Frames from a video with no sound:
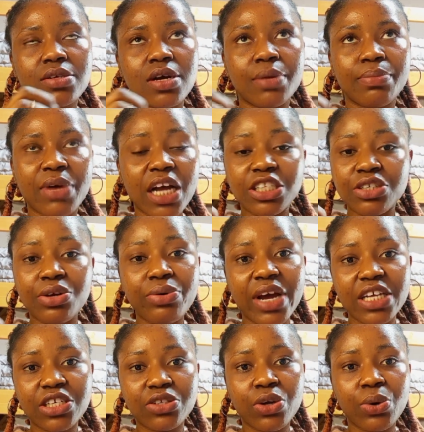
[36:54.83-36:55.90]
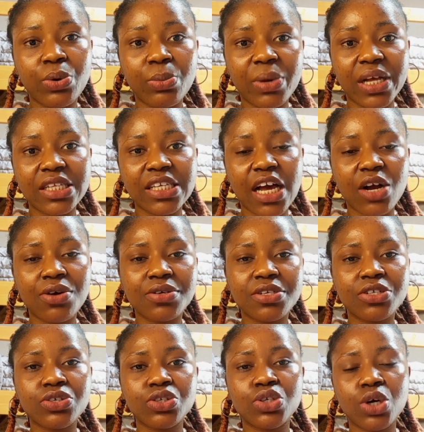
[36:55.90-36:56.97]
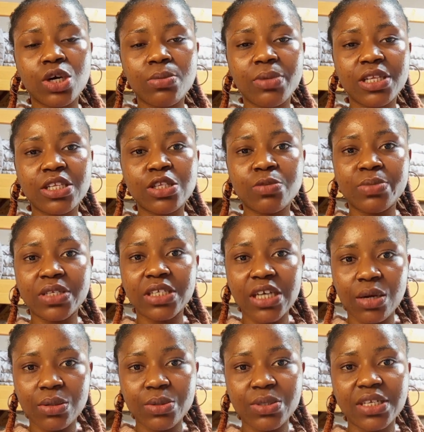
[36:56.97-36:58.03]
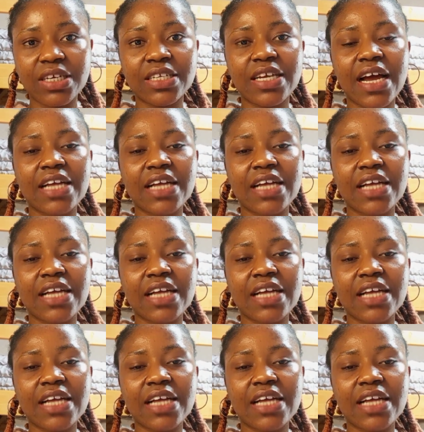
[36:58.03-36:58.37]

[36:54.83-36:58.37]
categorize your document according to documents to be downloaded